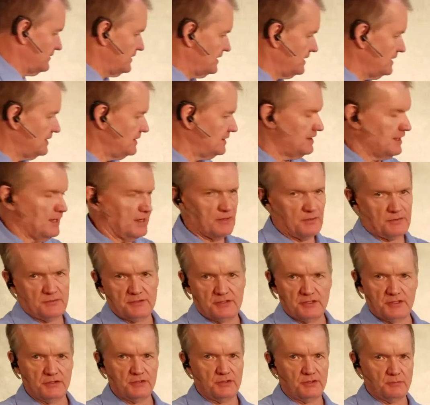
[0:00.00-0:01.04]
the
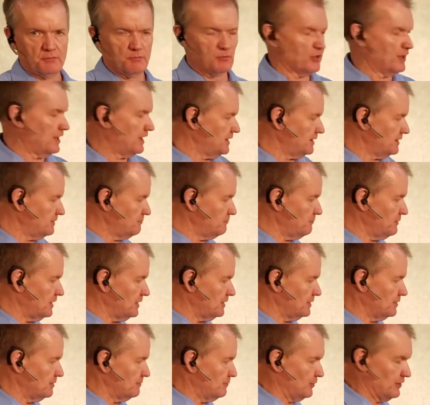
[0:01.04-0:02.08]
go-to bread and
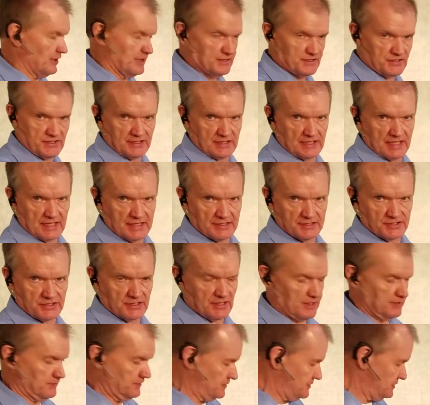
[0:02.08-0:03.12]
butter presentation
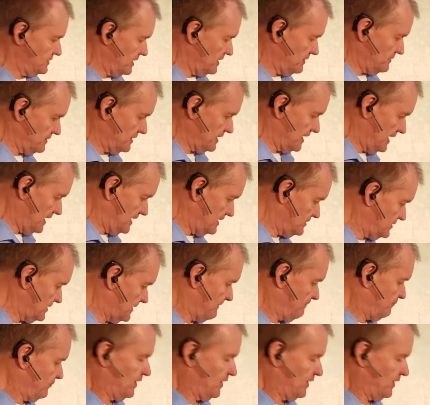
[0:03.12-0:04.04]
on the showcase.